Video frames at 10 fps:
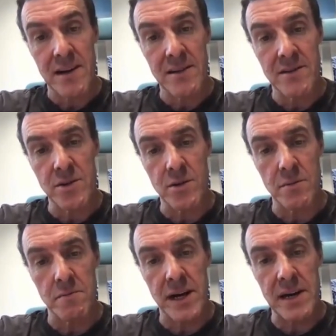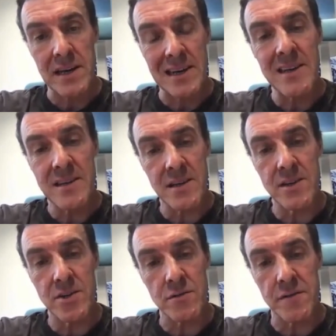And so by
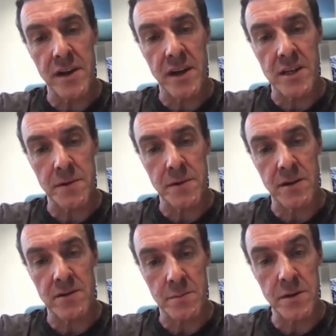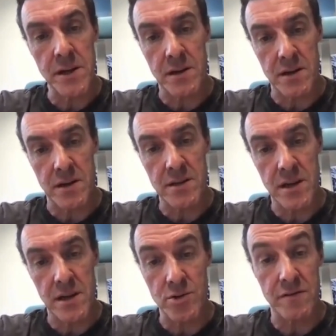listening to very experienced speakers
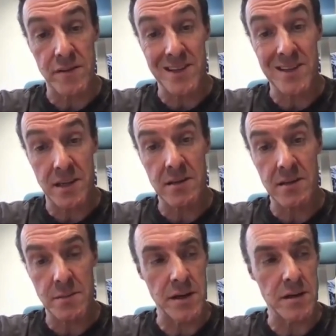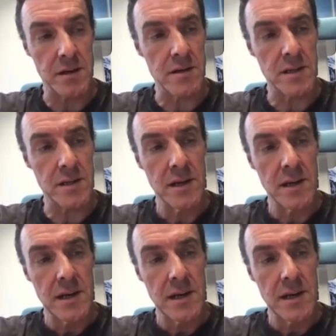and also very skilled speakers, the